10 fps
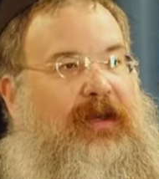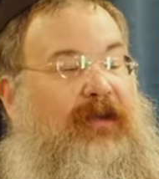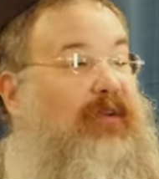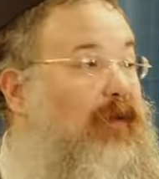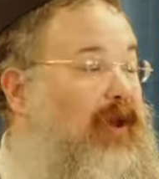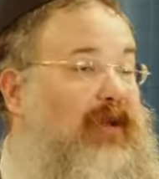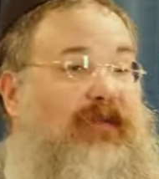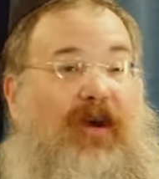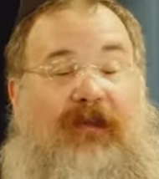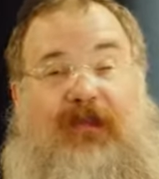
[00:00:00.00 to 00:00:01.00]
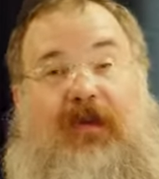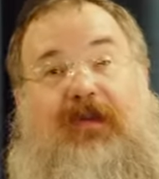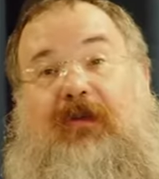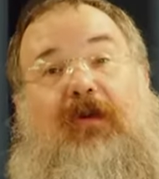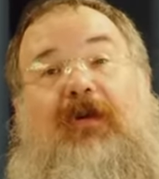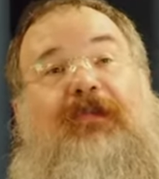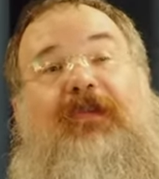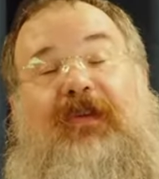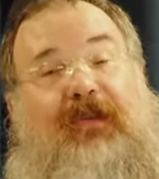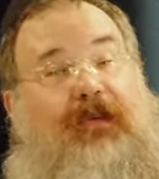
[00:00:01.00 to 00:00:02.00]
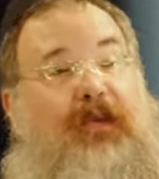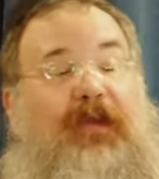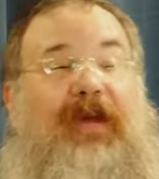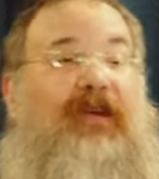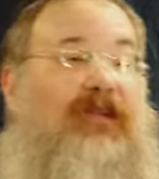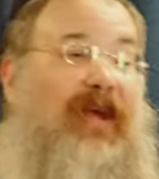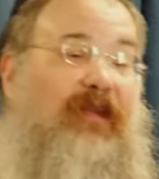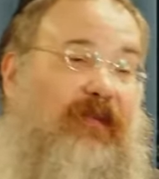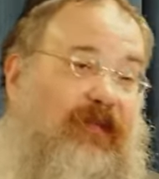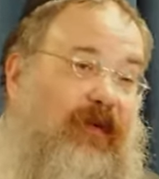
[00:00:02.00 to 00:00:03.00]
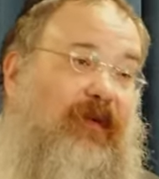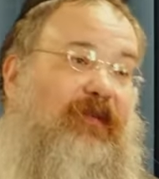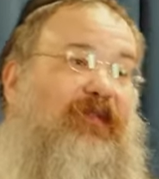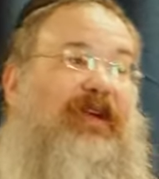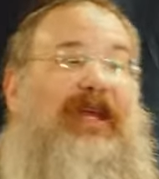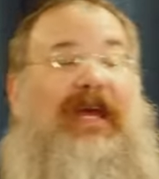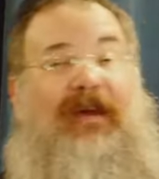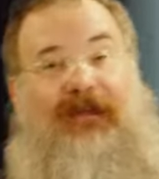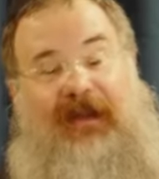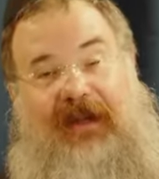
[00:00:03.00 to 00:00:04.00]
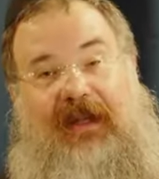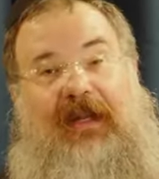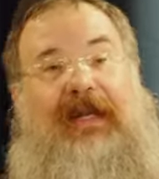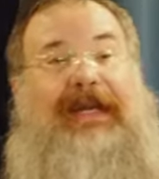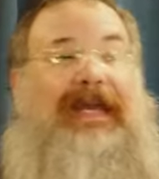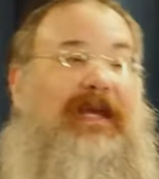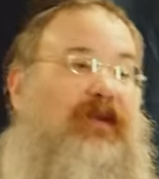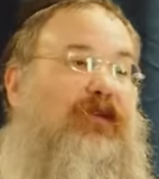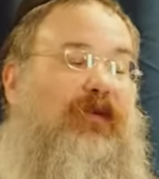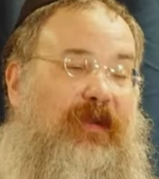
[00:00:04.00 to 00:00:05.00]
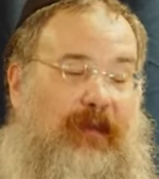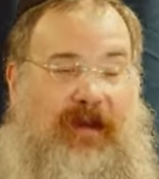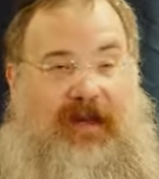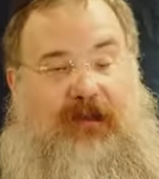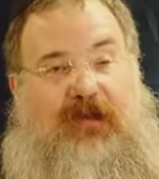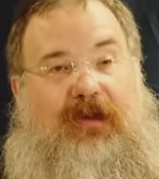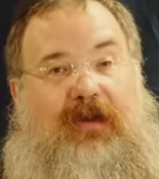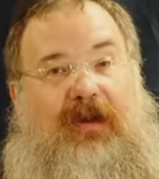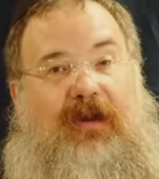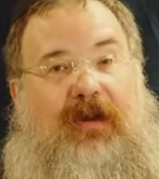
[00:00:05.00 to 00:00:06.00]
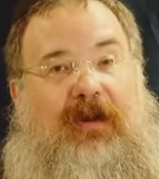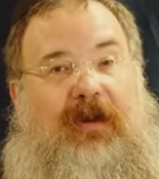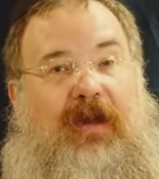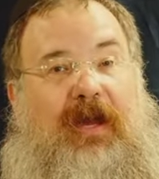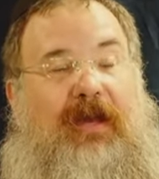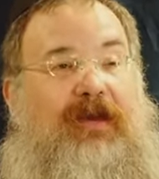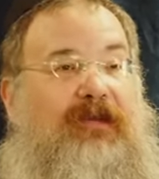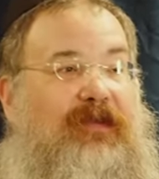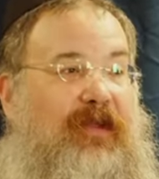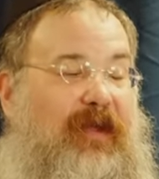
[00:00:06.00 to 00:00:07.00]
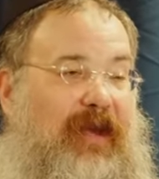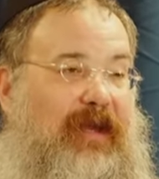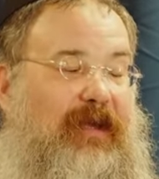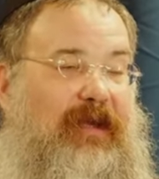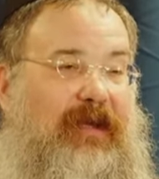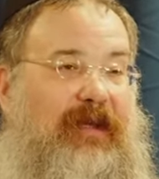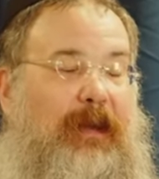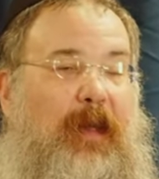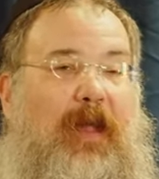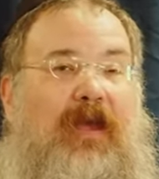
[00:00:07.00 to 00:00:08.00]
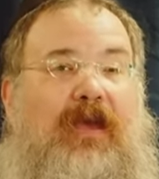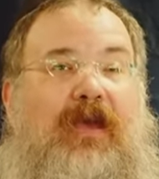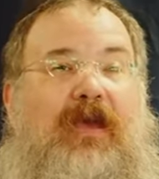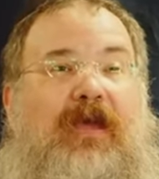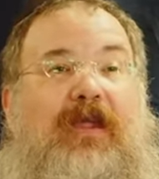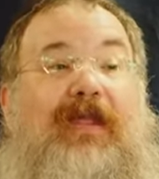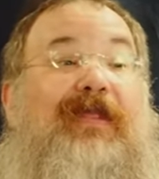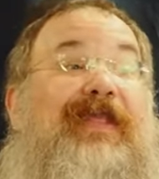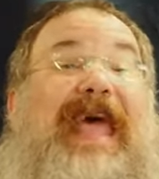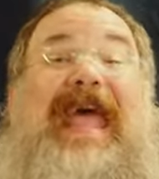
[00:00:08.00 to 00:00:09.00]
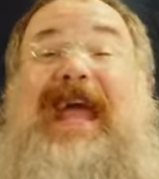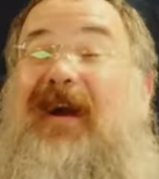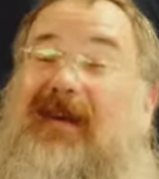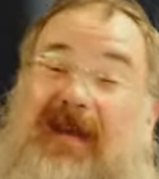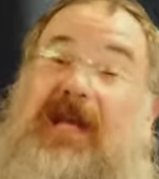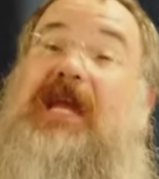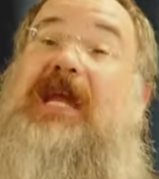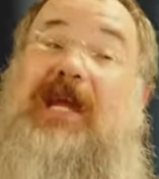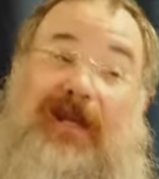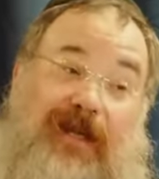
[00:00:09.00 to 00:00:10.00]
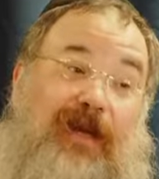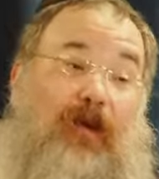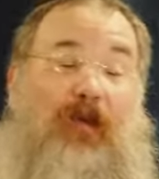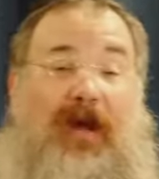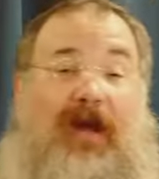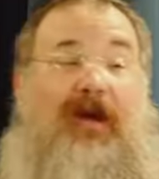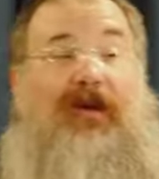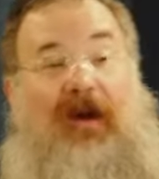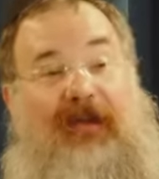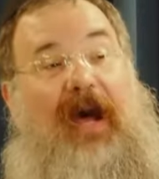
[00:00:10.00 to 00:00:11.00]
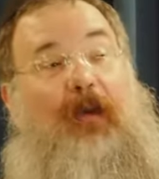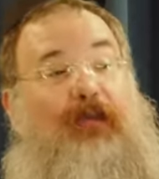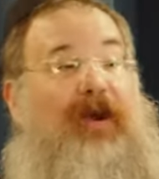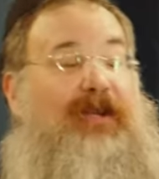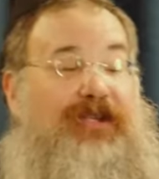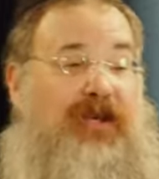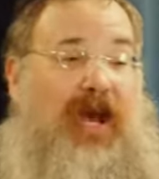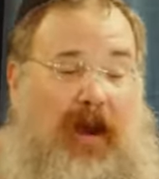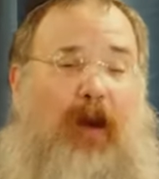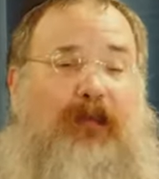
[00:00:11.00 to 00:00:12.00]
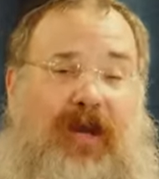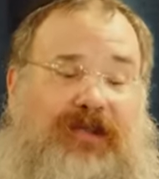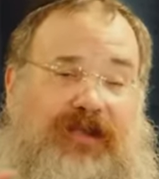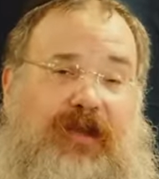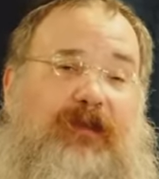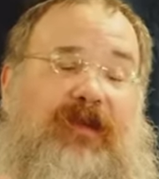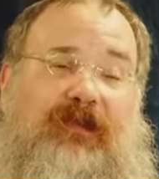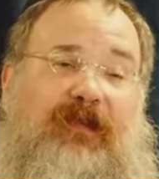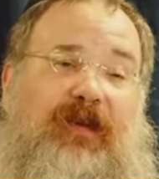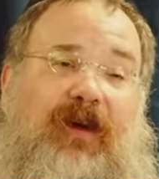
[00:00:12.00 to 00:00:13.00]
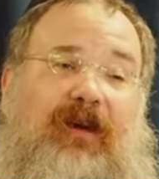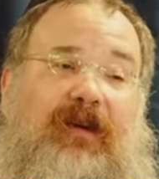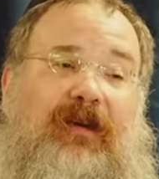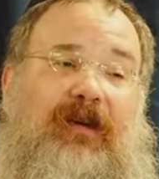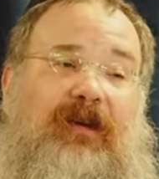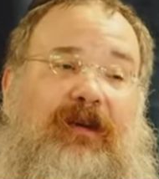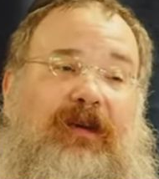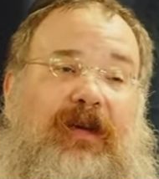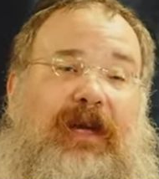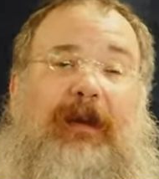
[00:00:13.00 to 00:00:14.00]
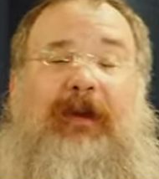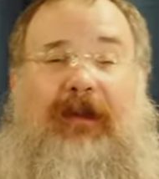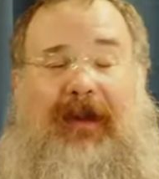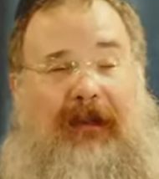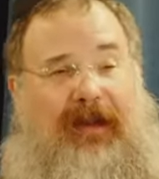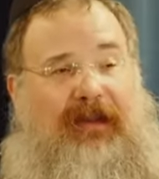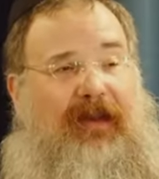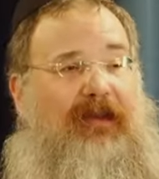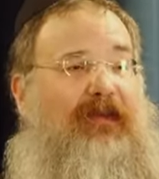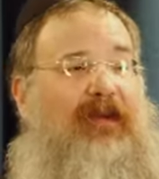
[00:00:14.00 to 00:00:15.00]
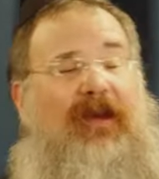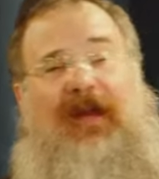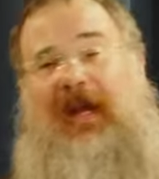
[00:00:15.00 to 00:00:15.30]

And so on and so forth. They're all physical things, and the souls in heaven can't do them anymore. And here's the thing they are keenly aware of how, pre- uh, how precious the mitzvahs are. And by the way, I want to tell you something.